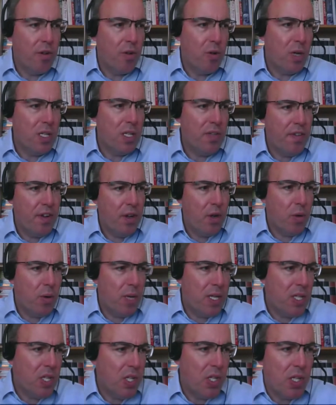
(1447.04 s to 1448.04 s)
Quite a few
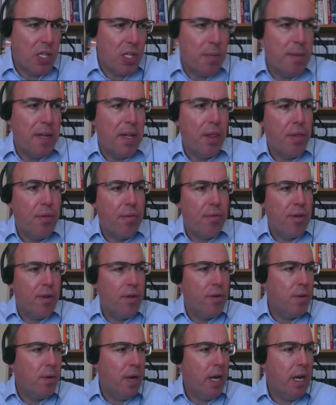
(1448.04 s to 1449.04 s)
questions coming
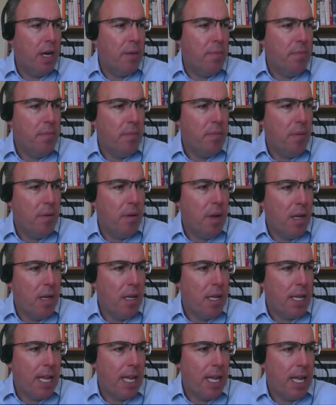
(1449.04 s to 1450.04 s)
through.
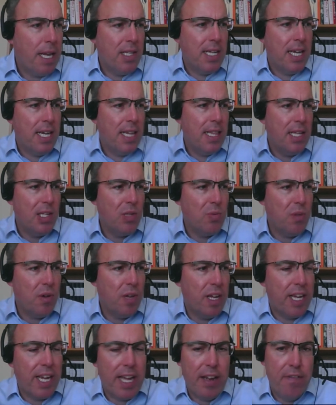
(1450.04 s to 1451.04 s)
Can I take this one
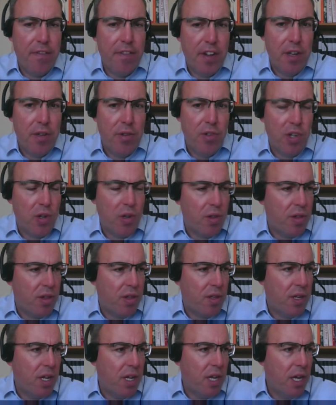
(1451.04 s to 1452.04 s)
again for you,
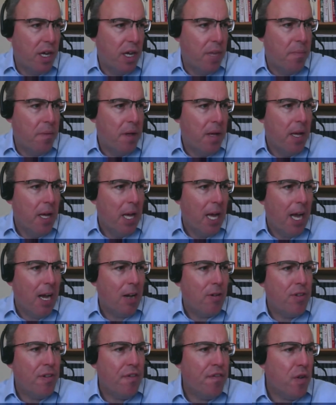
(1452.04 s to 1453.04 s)
Jonathan? Our
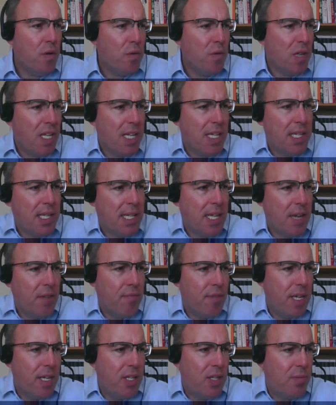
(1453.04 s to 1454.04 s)
default DC
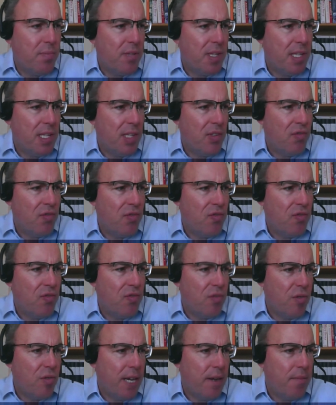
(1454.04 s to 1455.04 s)
arrangement is
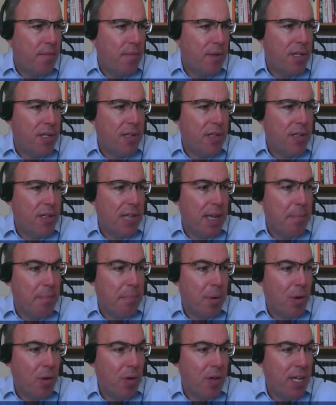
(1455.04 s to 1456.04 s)
drawdown, but
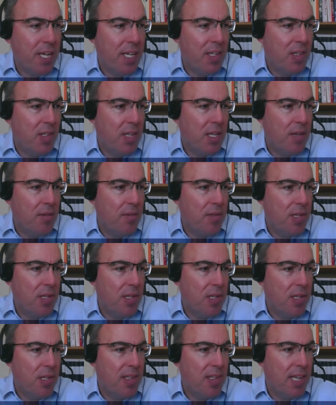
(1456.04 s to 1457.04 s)
employees don't
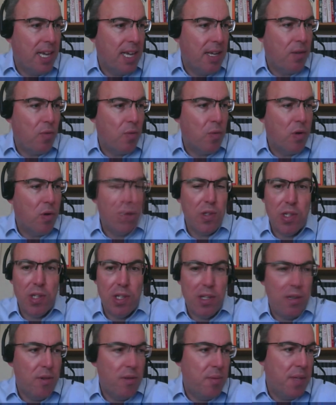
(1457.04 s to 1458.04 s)
understand what to
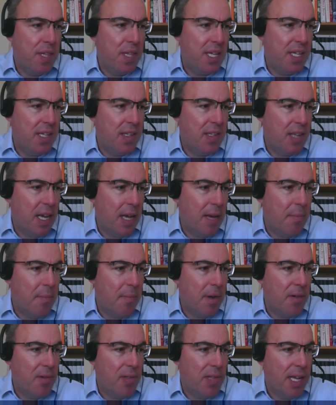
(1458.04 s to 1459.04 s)
do with this, and
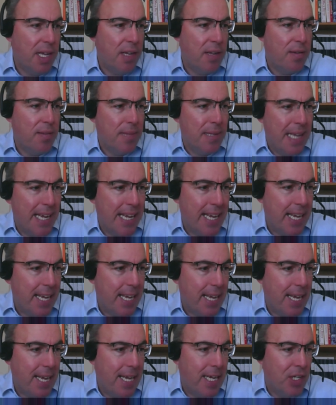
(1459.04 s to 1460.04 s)
most end up taking
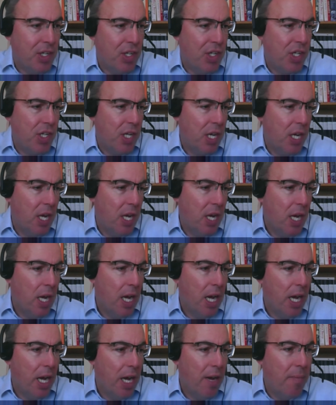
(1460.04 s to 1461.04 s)
cash.
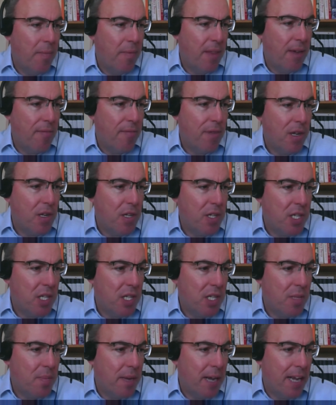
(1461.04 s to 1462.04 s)
They're reluctant
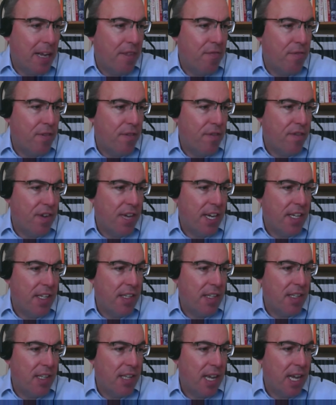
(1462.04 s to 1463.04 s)
to pay for
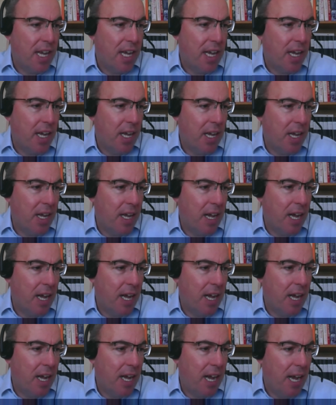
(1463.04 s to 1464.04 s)
advice
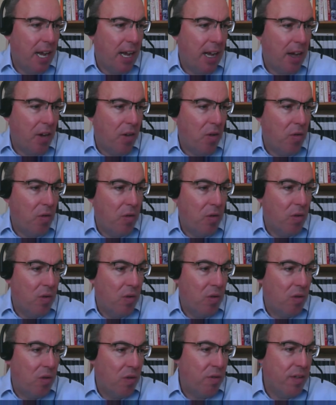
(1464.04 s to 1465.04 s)

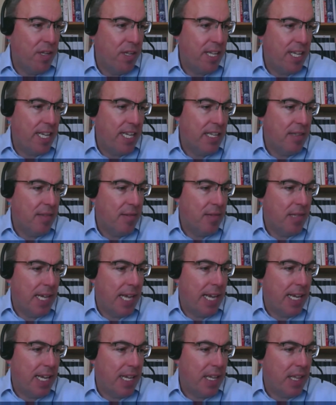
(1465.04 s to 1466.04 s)
or indeed
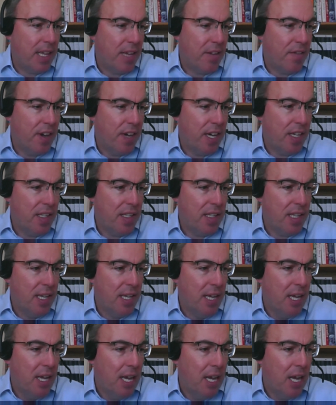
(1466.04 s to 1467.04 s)
take the advice.
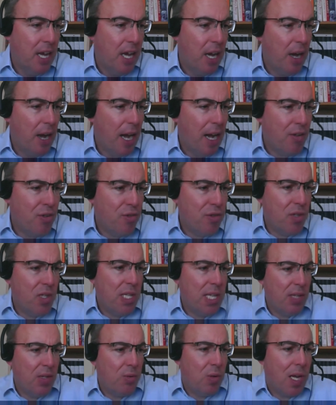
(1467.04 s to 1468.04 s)
Our
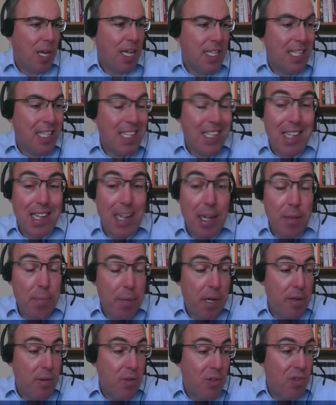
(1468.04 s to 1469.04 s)
trustees would like to
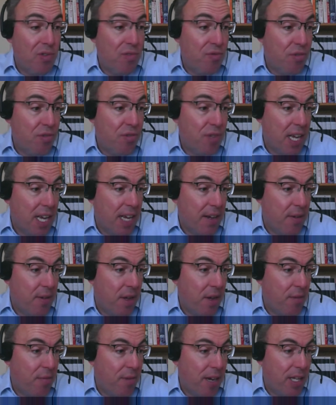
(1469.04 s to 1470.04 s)
signpost drawdown
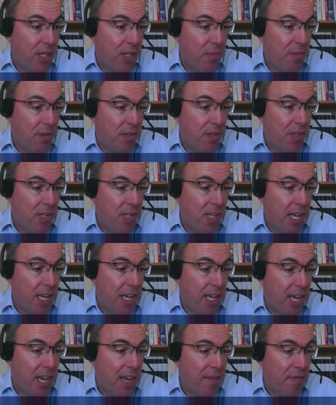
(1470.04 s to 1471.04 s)
arrangements
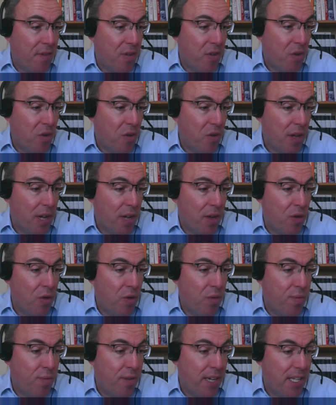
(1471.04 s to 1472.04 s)
and have
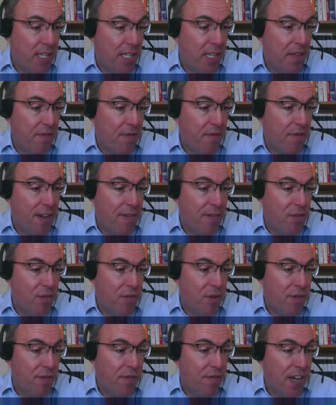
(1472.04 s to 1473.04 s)
incorporated the
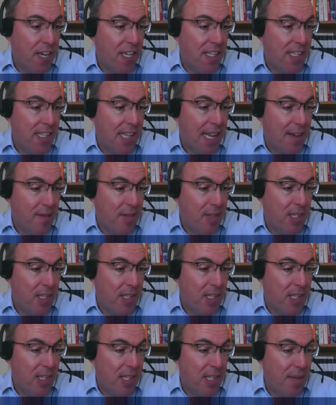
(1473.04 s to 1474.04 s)
500 advice allowance into
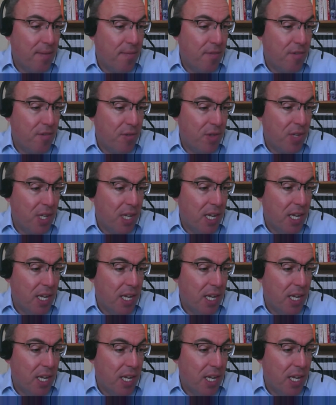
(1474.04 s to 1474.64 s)
scheme rules.